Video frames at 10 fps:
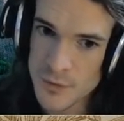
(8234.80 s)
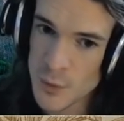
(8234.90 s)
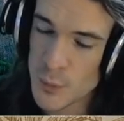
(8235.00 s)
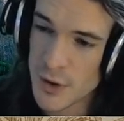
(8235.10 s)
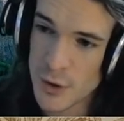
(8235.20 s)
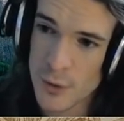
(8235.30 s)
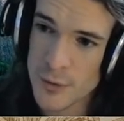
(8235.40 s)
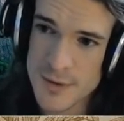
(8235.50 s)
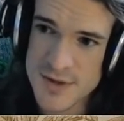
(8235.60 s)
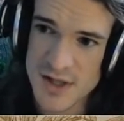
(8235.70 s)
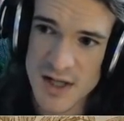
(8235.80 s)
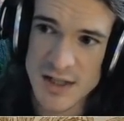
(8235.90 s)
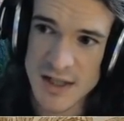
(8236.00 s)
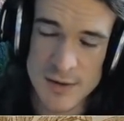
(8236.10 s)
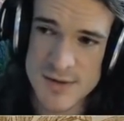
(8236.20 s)
when all those
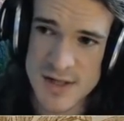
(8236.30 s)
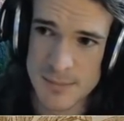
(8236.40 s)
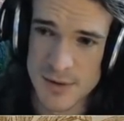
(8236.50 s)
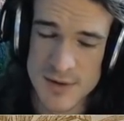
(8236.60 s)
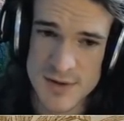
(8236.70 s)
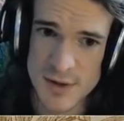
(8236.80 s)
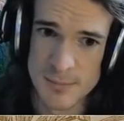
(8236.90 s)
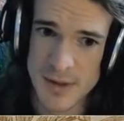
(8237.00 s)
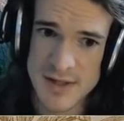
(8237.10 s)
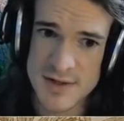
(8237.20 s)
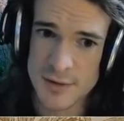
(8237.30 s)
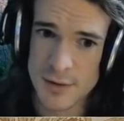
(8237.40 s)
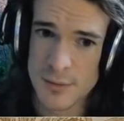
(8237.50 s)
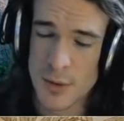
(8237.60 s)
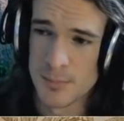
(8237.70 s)
tiny interceptors are basically
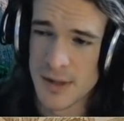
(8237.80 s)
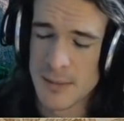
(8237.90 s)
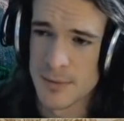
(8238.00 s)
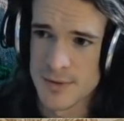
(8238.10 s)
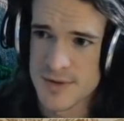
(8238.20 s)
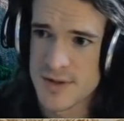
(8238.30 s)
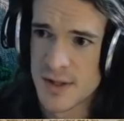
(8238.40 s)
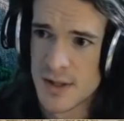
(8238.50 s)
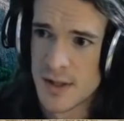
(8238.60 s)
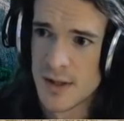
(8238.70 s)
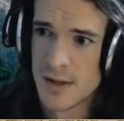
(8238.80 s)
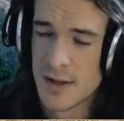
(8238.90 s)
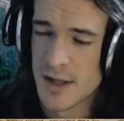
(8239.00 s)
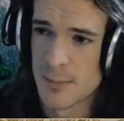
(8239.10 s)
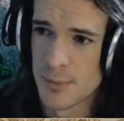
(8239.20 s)
throwing pebbles
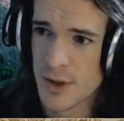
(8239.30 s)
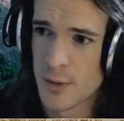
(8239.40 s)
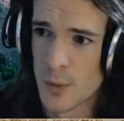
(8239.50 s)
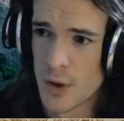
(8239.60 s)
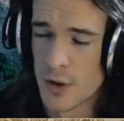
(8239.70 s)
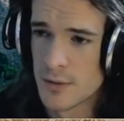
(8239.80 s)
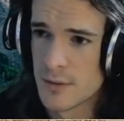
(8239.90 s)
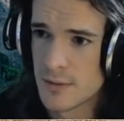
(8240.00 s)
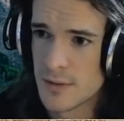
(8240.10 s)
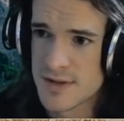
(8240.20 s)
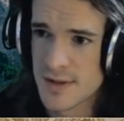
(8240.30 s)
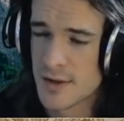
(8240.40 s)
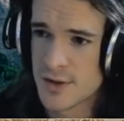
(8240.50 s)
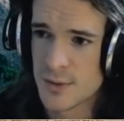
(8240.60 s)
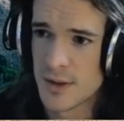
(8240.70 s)
at a brick wall. It's
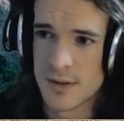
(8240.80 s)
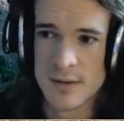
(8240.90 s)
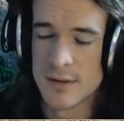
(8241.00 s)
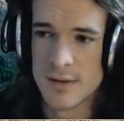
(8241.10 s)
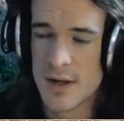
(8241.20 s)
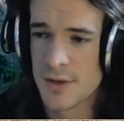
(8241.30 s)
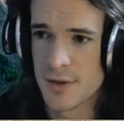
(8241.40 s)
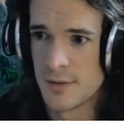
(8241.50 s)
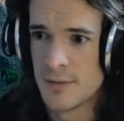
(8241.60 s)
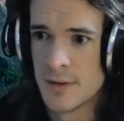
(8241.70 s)
not doing nothing.